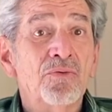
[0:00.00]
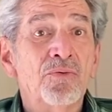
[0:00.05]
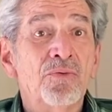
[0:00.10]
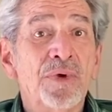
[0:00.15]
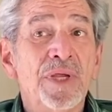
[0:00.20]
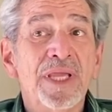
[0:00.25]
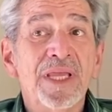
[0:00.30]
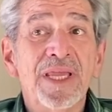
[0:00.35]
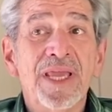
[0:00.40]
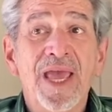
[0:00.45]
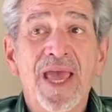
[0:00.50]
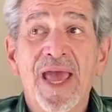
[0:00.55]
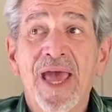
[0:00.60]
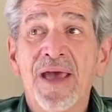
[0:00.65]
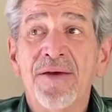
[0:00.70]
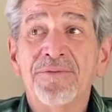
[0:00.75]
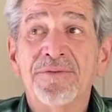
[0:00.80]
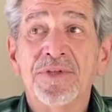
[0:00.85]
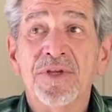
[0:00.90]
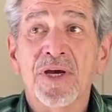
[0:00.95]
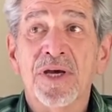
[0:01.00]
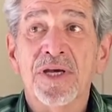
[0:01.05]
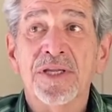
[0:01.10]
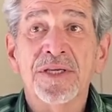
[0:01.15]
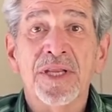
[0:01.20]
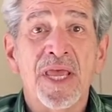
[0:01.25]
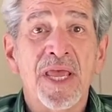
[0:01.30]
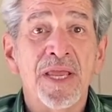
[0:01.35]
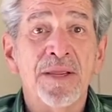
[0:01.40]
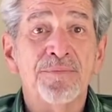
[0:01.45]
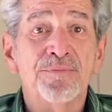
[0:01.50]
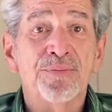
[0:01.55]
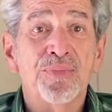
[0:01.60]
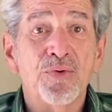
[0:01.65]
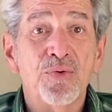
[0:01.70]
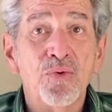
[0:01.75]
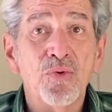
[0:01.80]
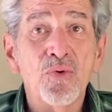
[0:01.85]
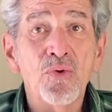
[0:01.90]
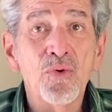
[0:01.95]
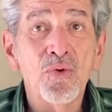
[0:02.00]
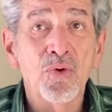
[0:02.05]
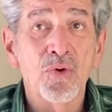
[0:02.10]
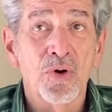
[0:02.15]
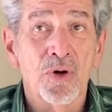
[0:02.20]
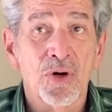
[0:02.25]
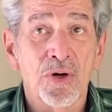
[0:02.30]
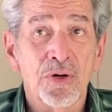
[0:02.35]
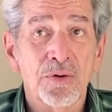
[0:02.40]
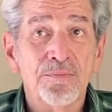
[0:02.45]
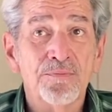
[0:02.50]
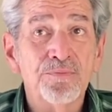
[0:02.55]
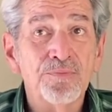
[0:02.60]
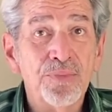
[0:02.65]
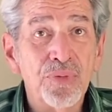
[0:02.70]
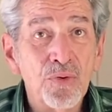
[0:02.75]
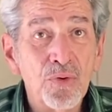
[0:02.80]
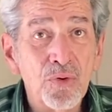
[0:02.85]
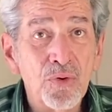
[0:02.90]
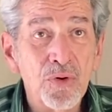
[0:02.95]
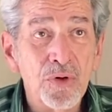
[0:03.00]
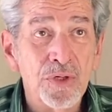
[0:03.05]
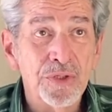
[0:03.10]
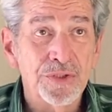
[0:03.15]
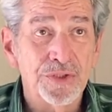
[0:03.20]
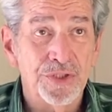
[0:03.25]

We have done a poor